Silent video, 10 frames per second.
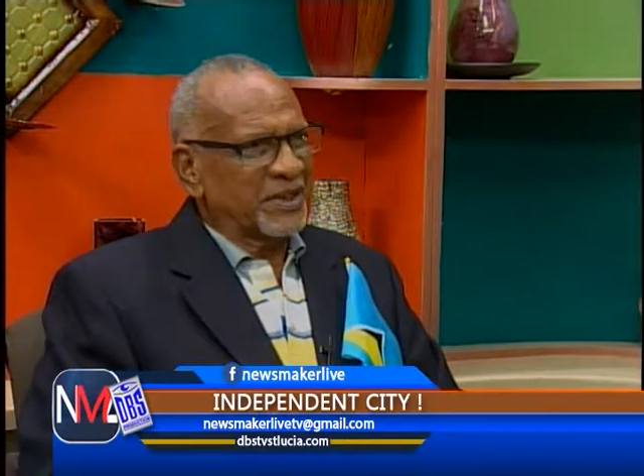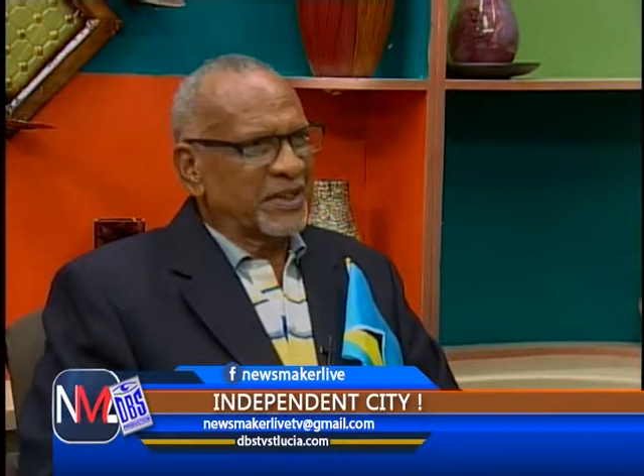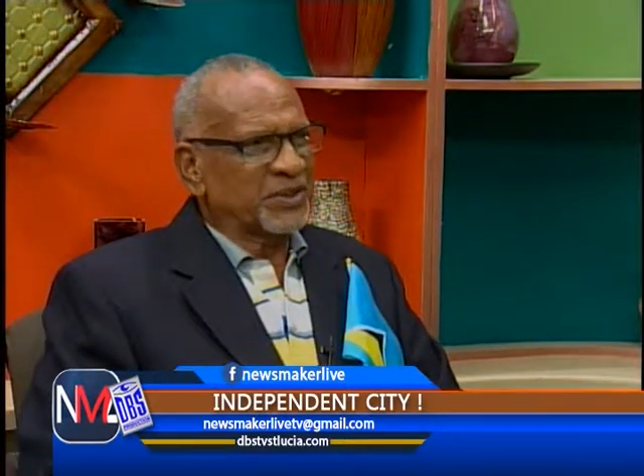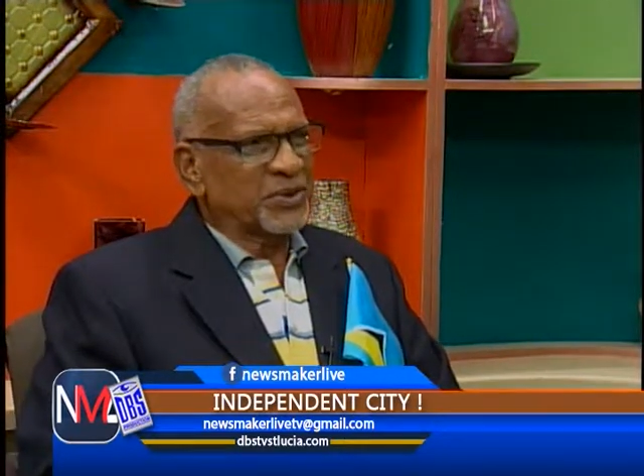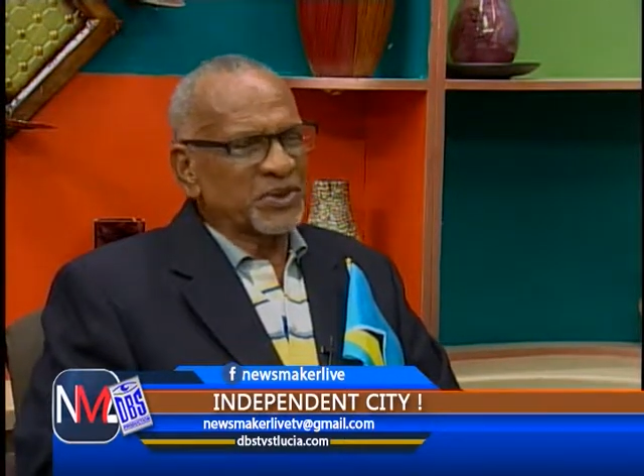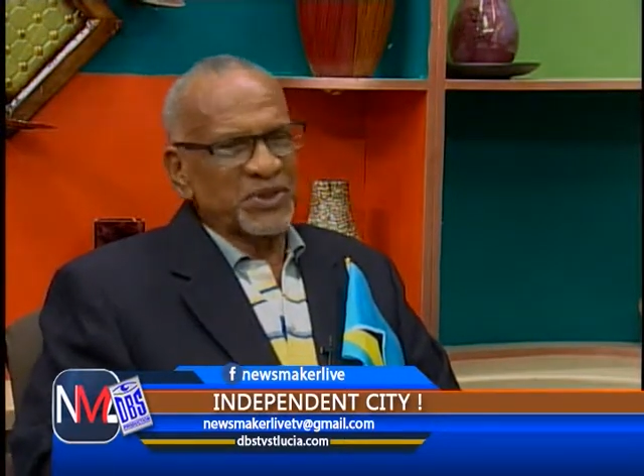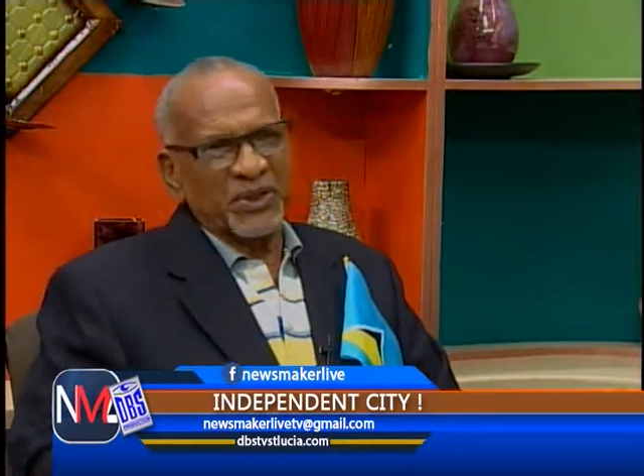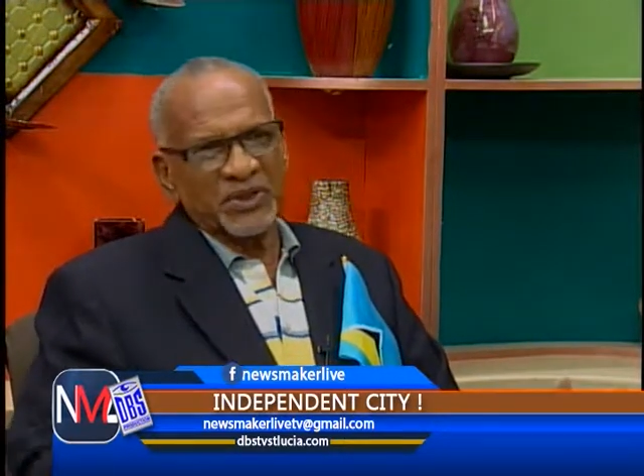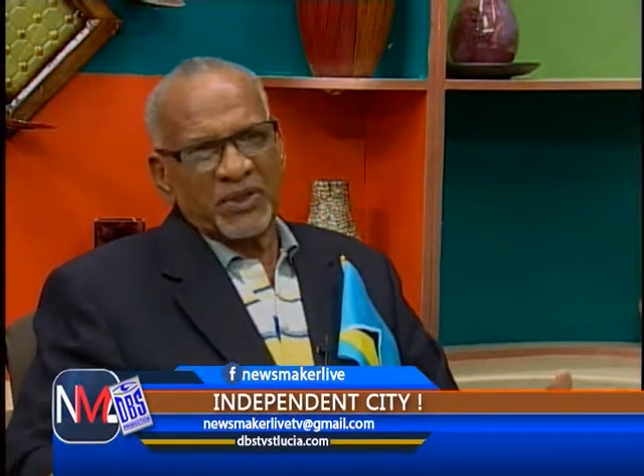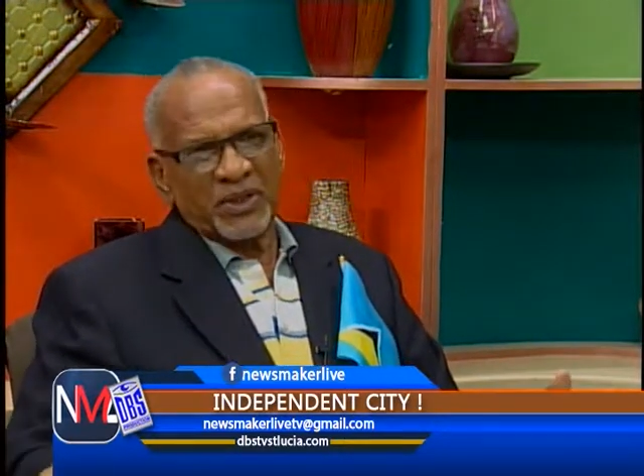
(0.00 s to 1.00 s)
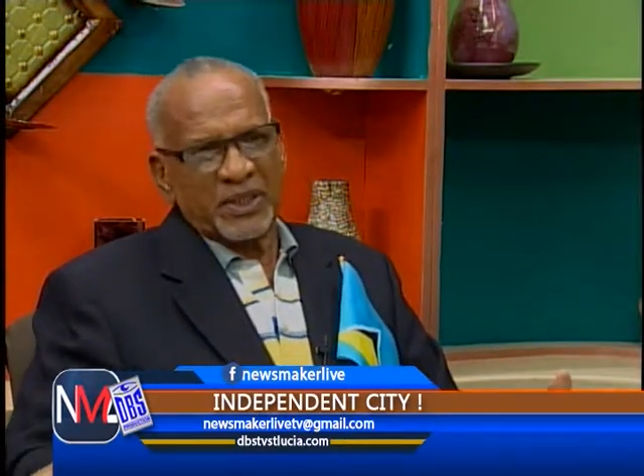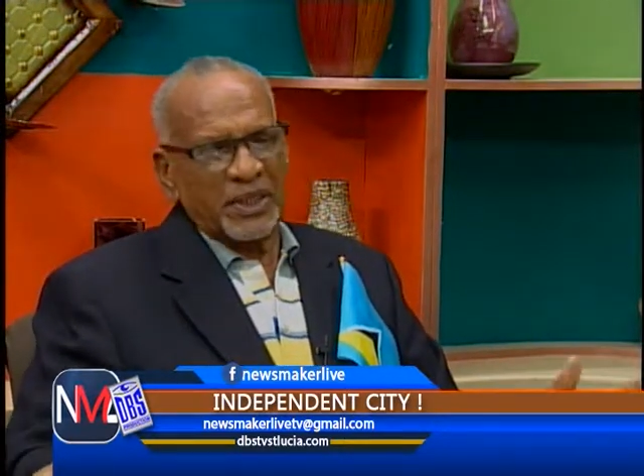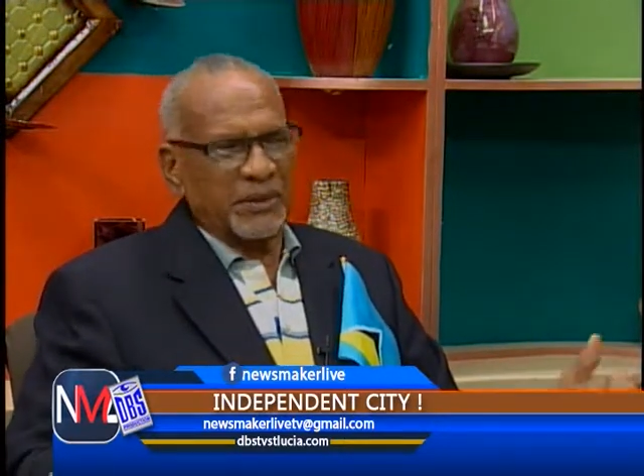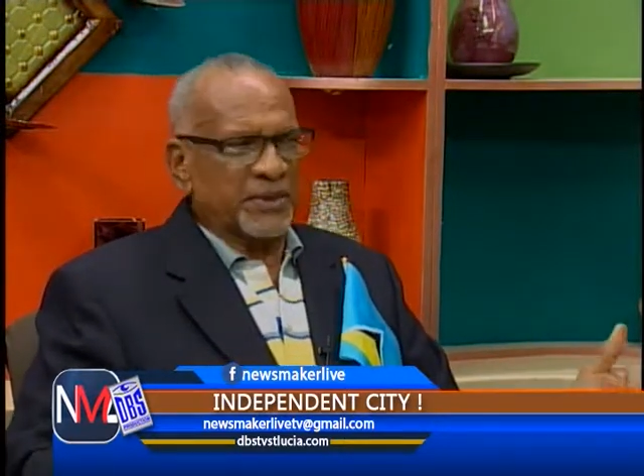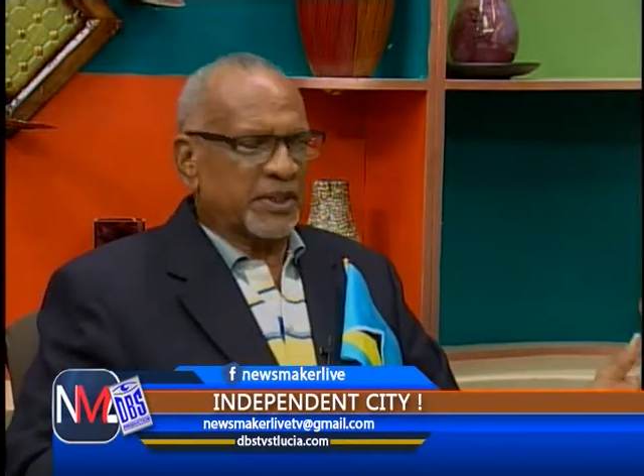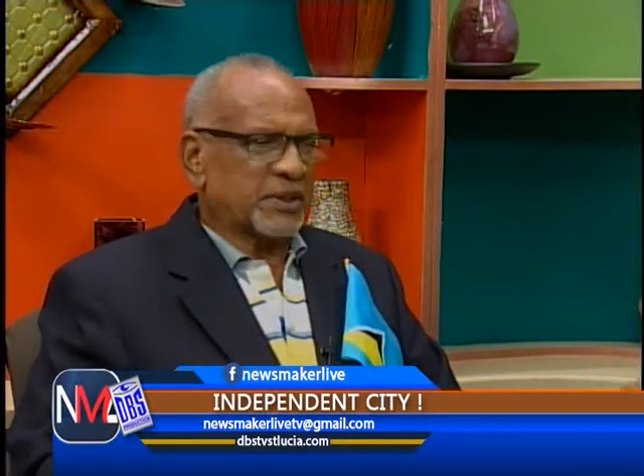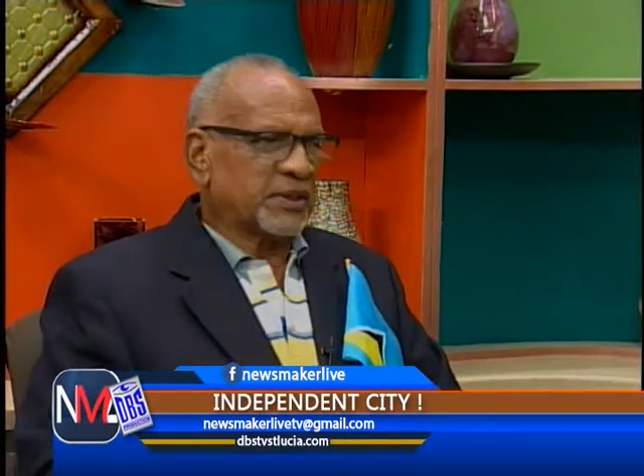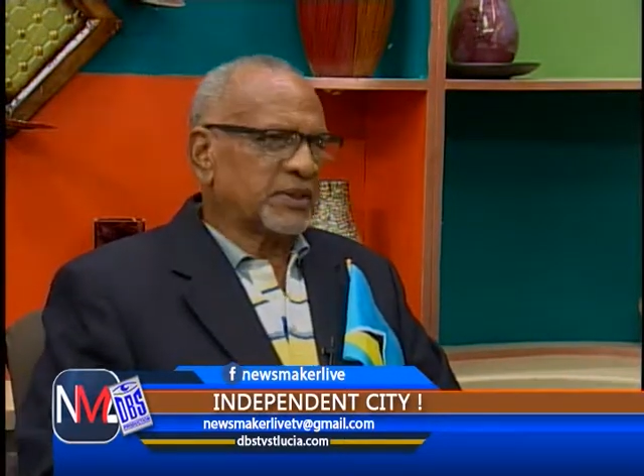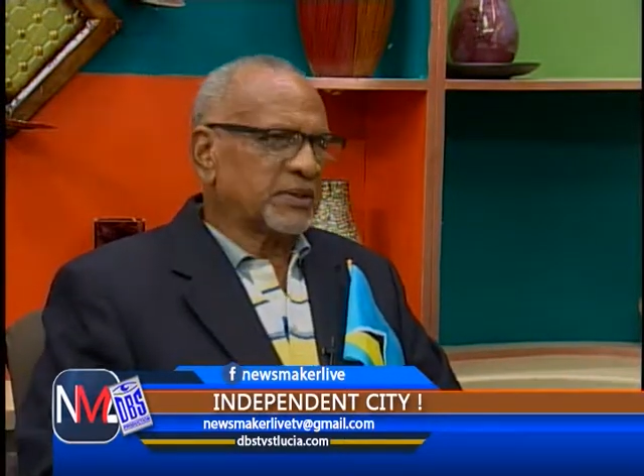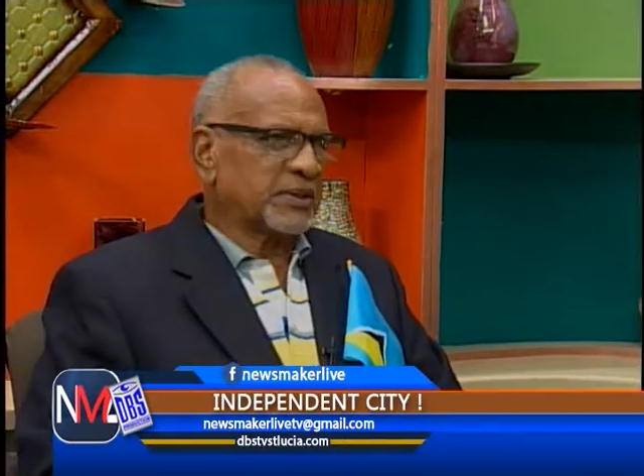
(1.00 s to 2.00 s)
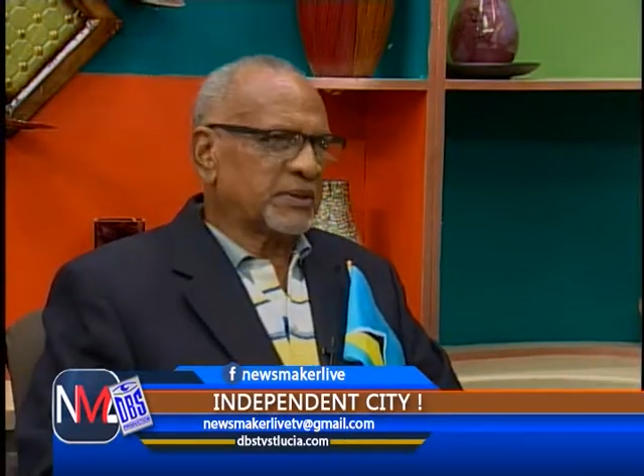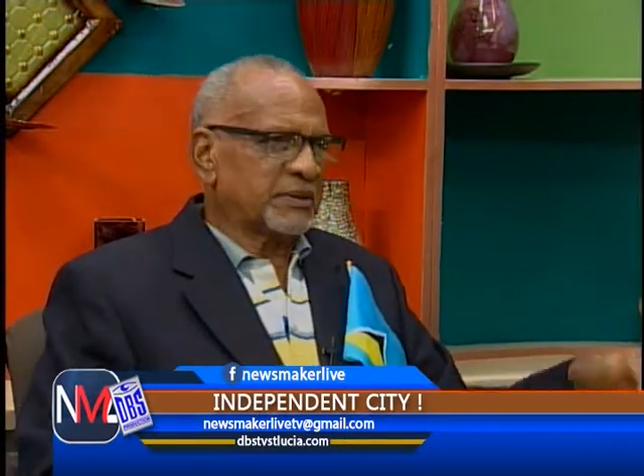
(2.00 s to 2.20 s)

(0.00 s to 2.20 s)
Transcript: There's no George Odlum.